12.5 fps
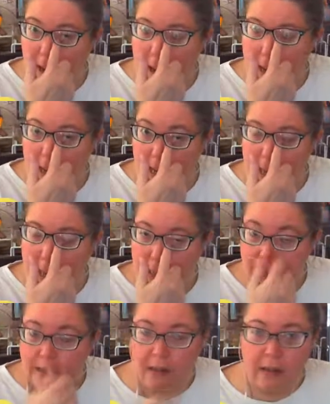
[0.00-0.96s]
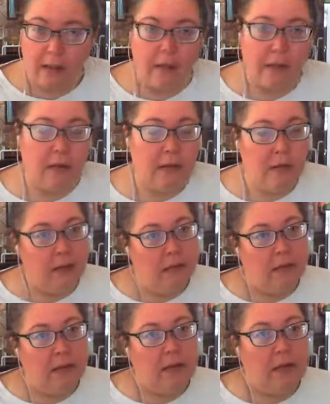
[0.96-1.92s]
and
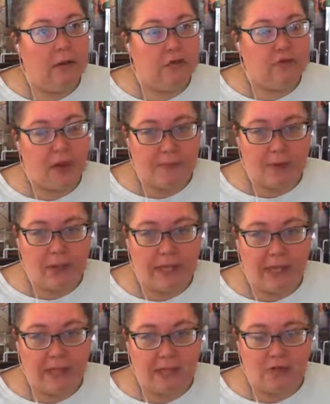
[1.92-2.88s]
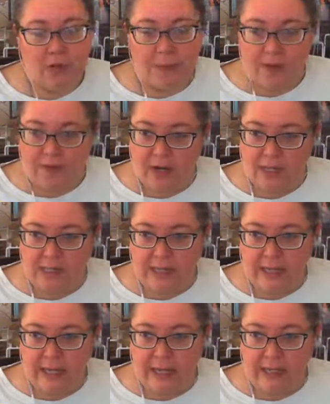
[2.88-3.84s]
drop your links, drop your friends'
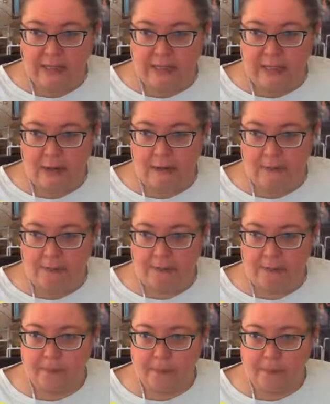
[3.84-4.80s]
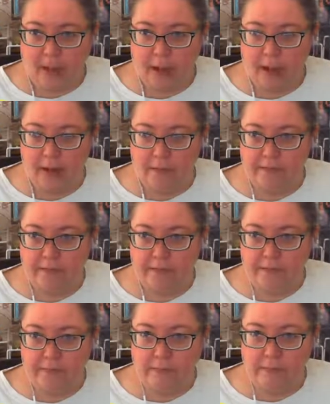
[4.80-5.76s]
links,
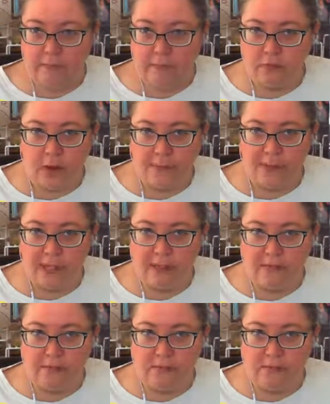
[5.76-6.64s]
drop it in